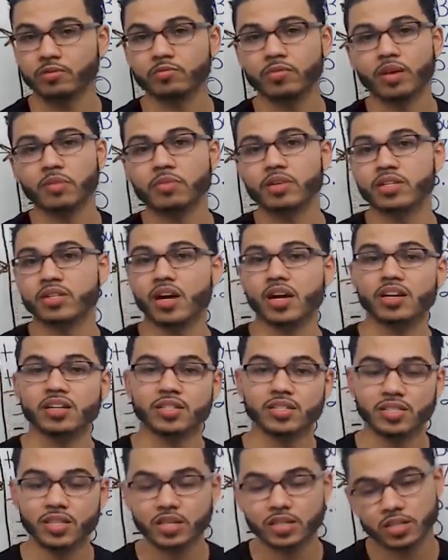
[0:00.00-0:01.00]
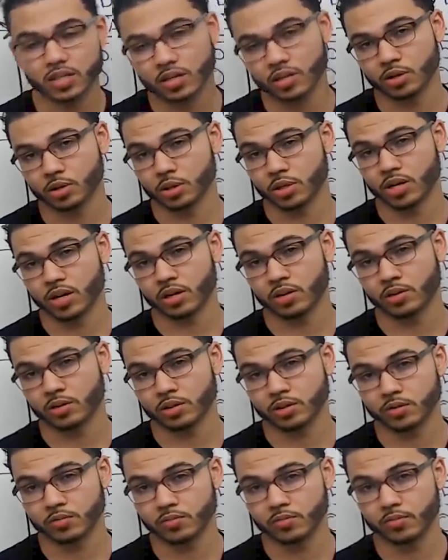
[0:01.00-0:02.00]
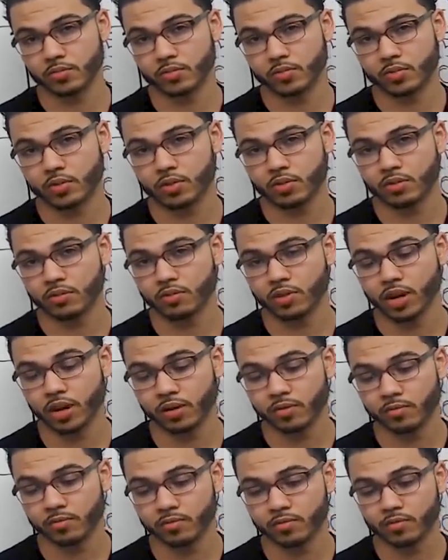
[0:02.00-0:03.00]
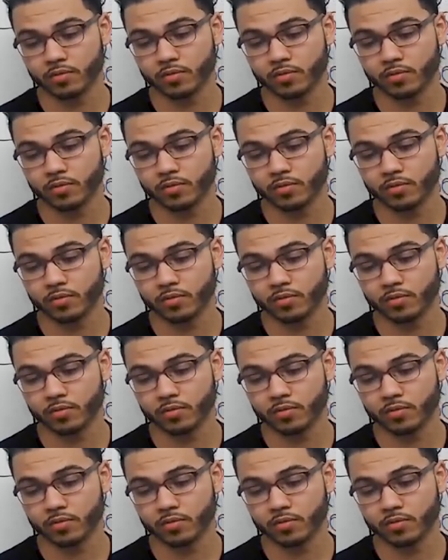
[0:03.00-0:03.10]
and maybe as high as $1,600, right?